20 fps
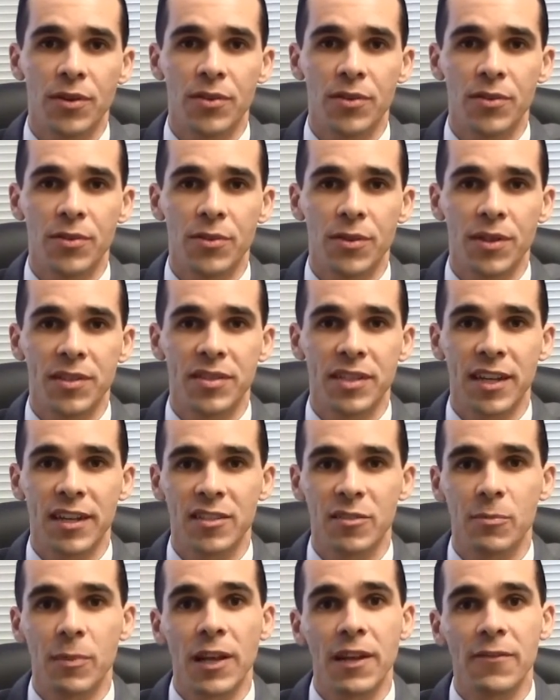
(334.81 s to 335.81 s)

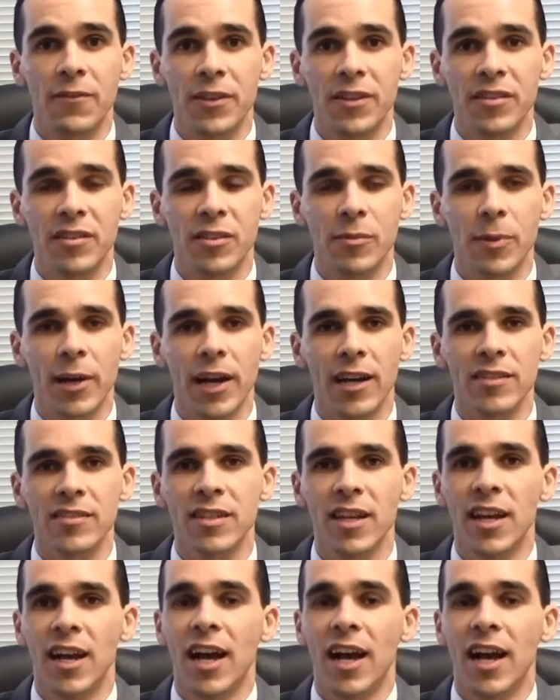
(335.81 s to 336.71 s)
USCIS benefits in the past,